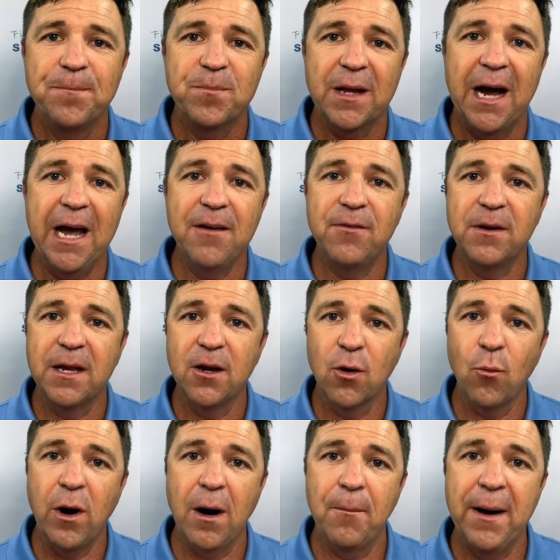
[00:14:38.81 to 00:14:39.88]
I even here a
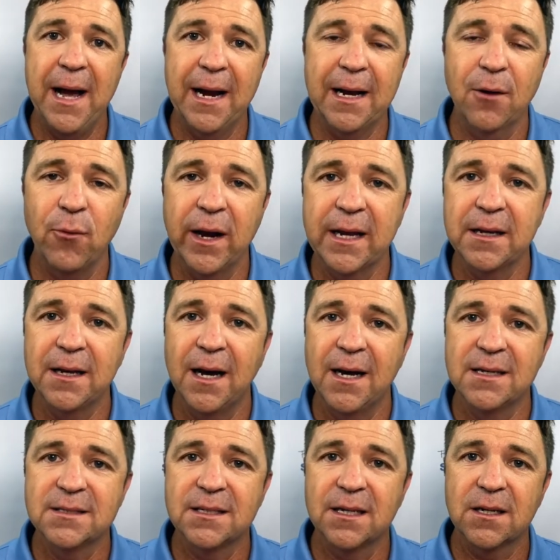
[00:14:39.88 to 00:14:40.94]
while back, I
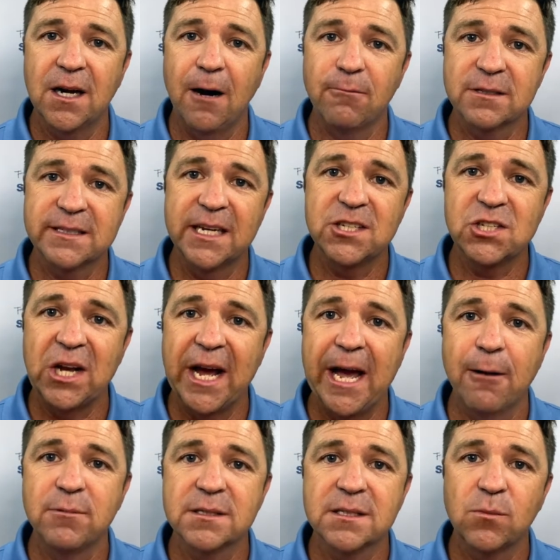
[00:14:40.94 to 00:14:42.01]
recognized that a conversation I
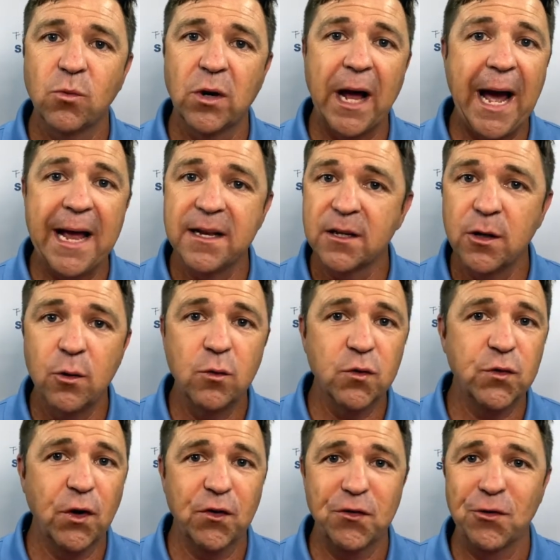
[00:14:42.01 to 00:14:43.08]
had with someone, I hadn't Google
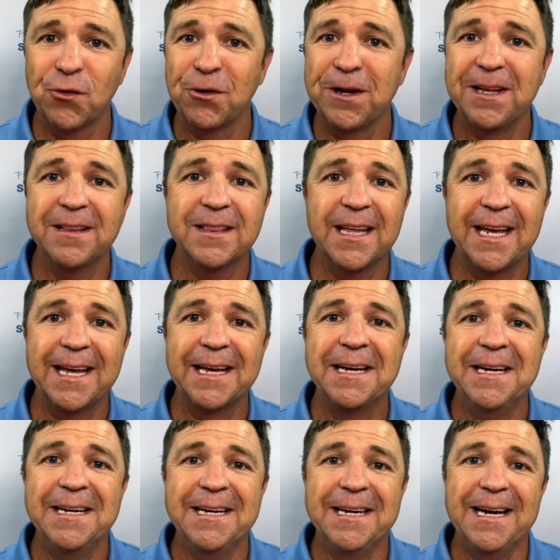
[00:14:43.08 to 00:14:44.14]
searched it or anything,
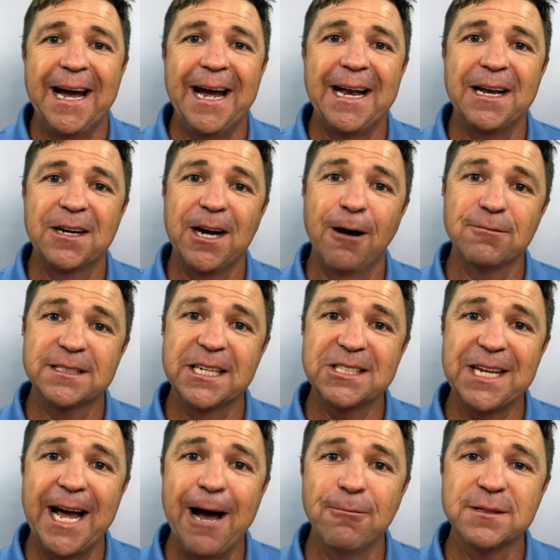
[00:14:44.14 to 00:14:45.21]
and a
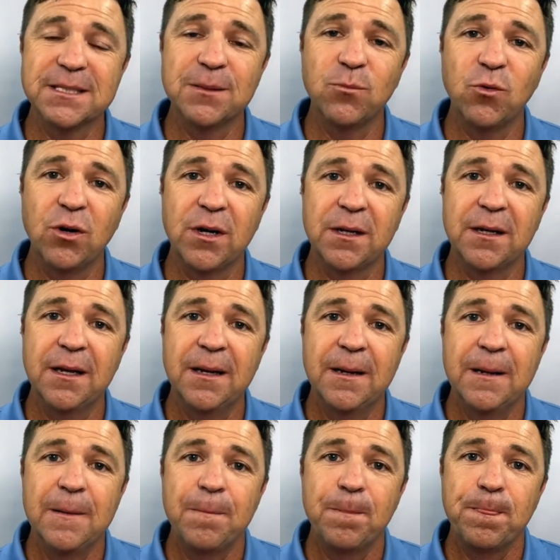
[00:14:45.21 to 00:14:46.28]
conversation I had with
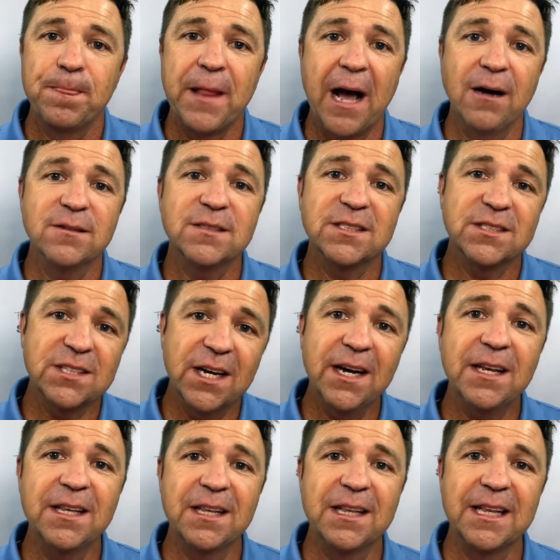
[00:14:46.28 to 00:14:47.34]
someone, now
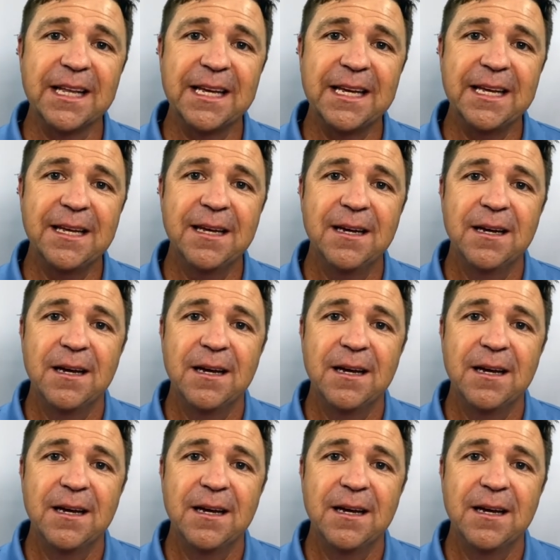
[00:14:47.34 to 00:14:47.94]
suddenly,